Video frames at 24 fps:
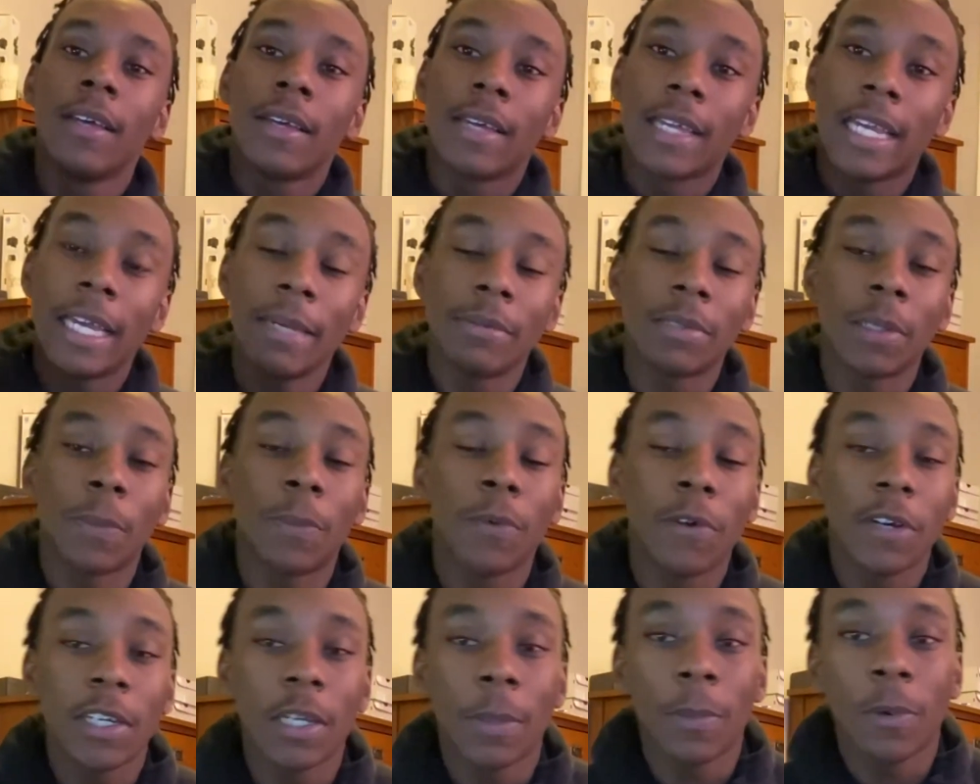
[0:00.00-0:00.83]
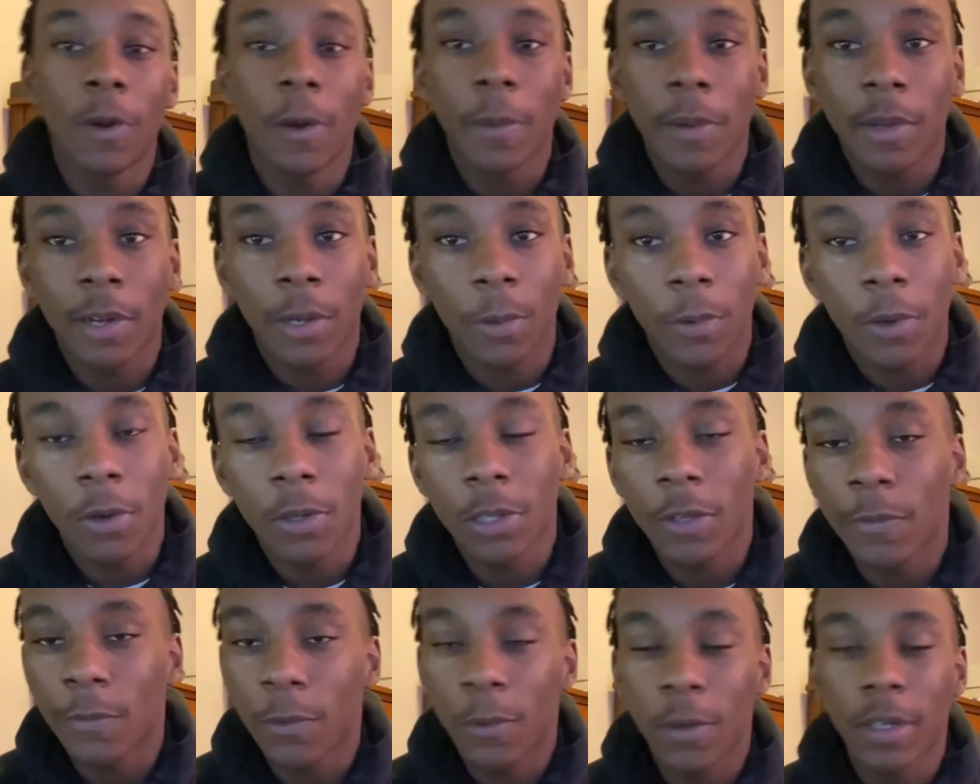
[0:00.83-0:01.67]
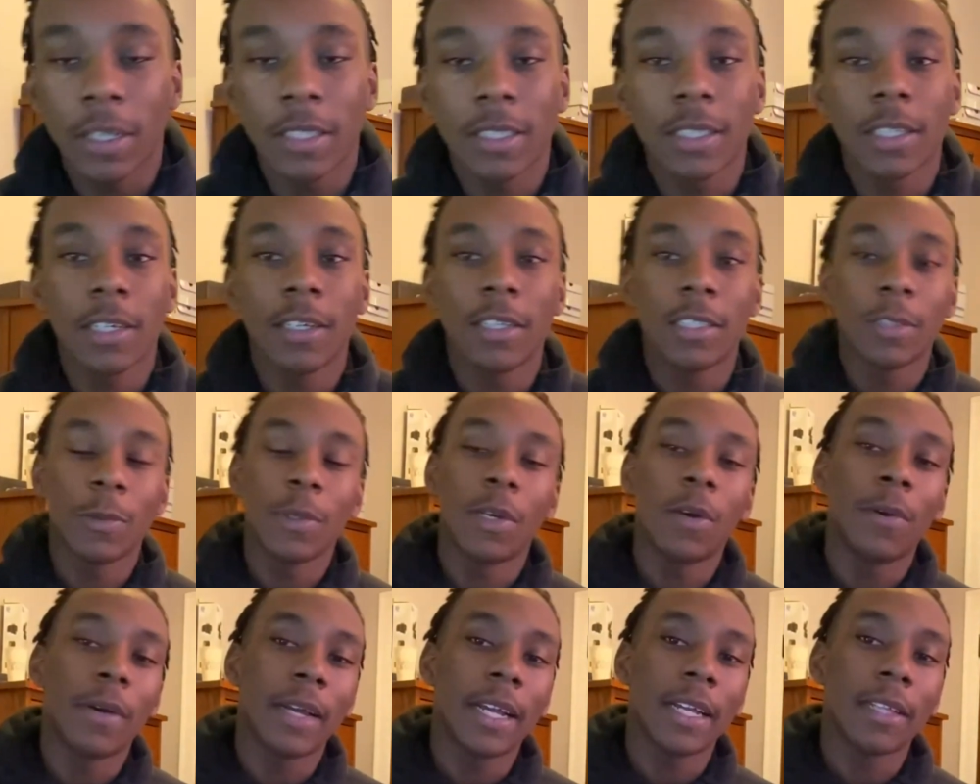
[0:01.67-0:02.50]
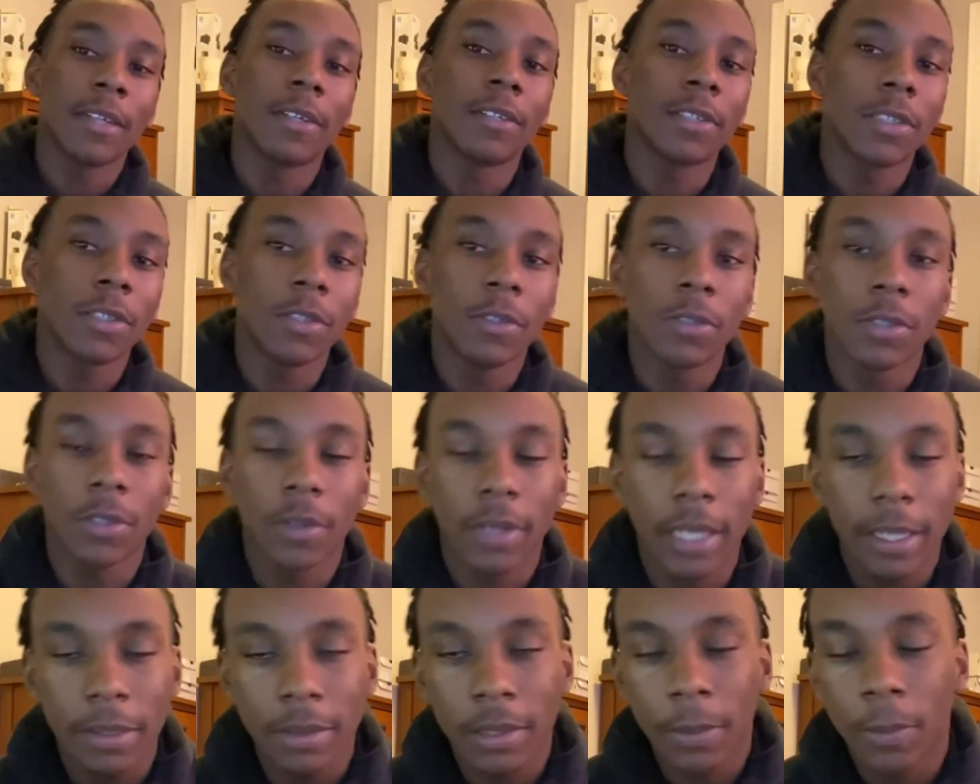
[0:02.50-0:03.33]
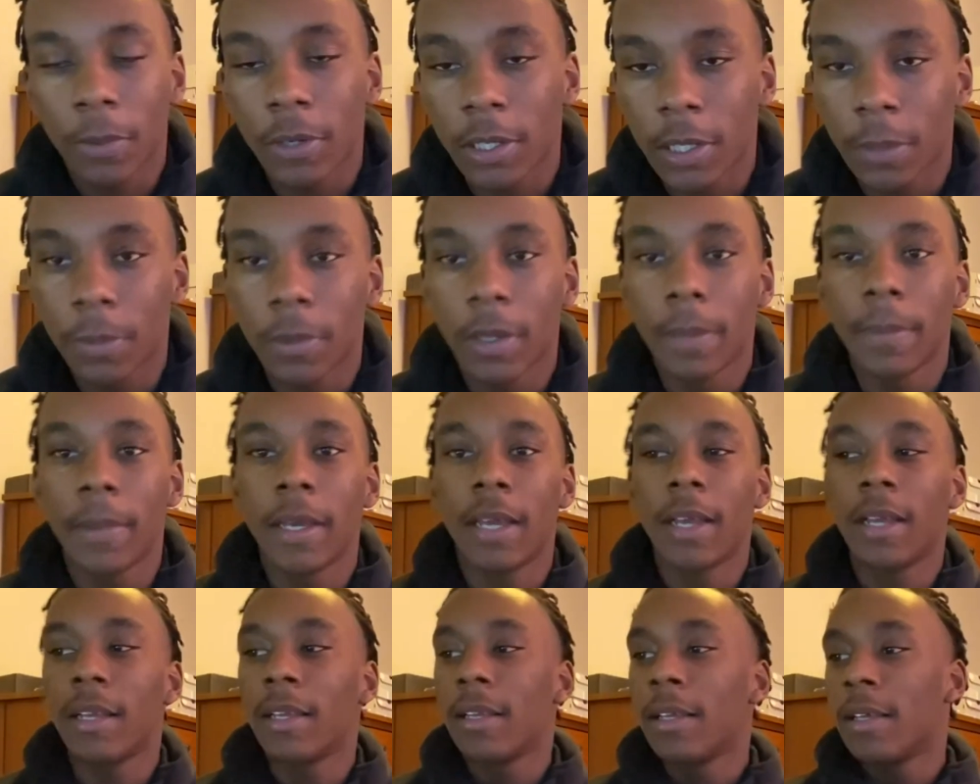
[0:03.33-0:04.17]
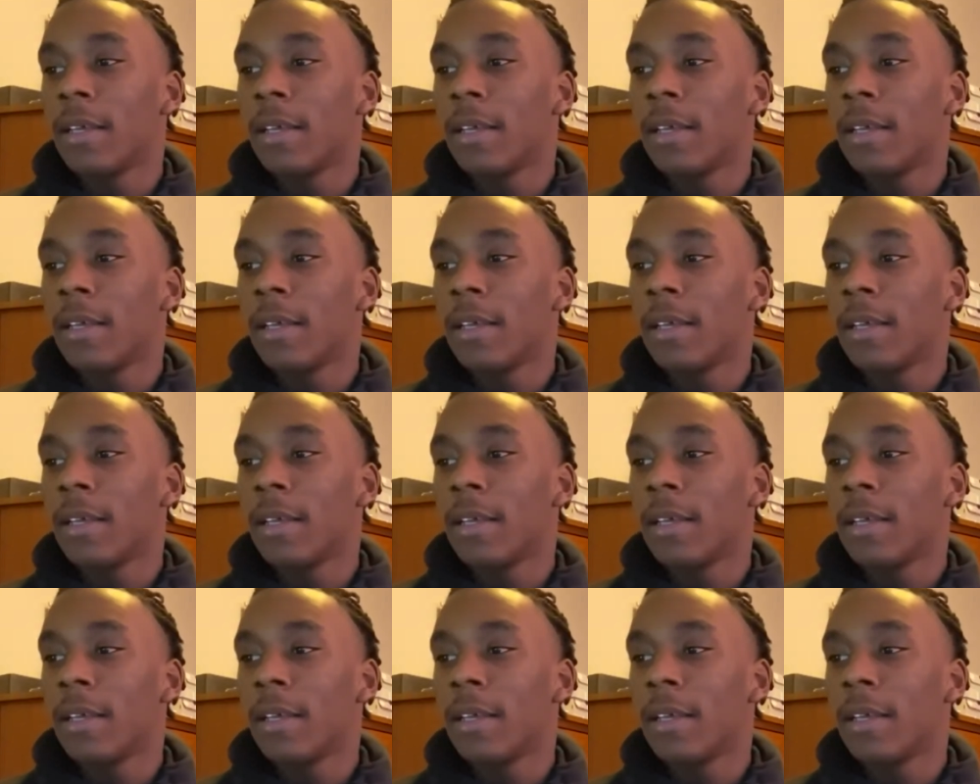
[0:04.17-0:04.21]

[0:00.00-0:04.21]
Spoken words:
Keep supporting your boy. We're on the road to 400 subs. We're gonna get there soon, so keep supporting your boy, man.